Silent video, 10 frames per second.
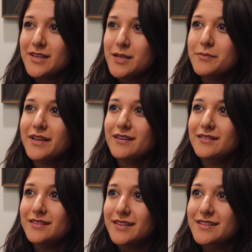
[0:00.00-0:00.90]
keeping
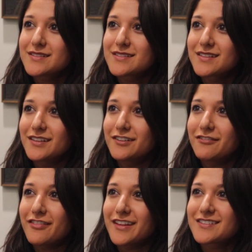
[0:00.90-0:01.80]
a list
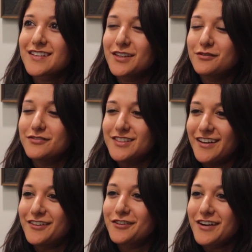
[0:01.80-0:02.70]
of things that you've
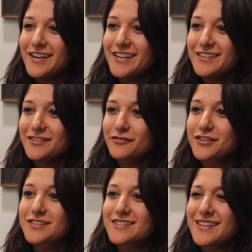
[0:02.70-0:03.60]
done already
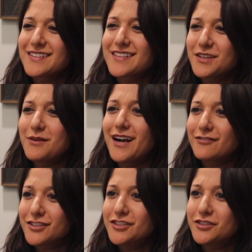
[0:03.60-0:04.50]
versus things that you
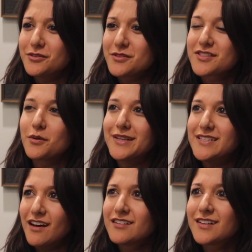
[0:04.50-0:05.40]
have to do. So a
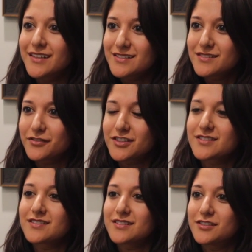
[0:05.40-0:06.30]
done list
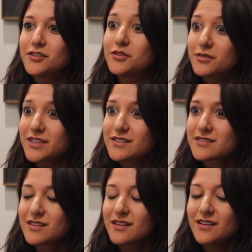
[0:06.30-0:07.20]
versus a to-do
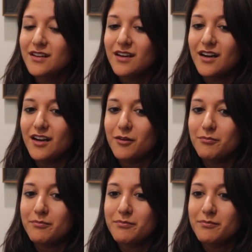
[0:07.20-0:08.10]
list.
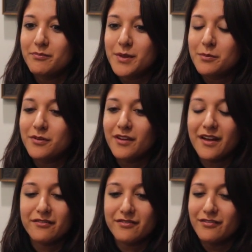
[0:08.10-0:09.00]
People
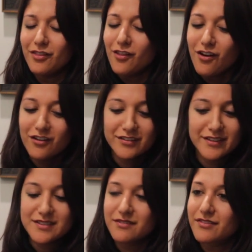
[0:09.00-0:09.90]
have long
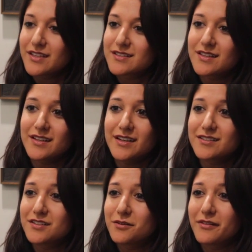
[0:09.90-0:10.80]
lists of things that they
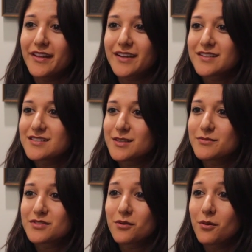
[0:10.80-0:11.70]
need to do, and that can
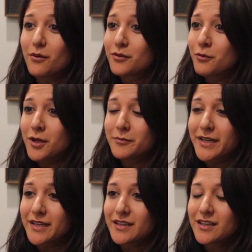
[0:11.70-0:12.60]
seem so
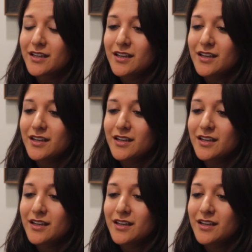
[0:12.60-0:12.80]
overwhelming.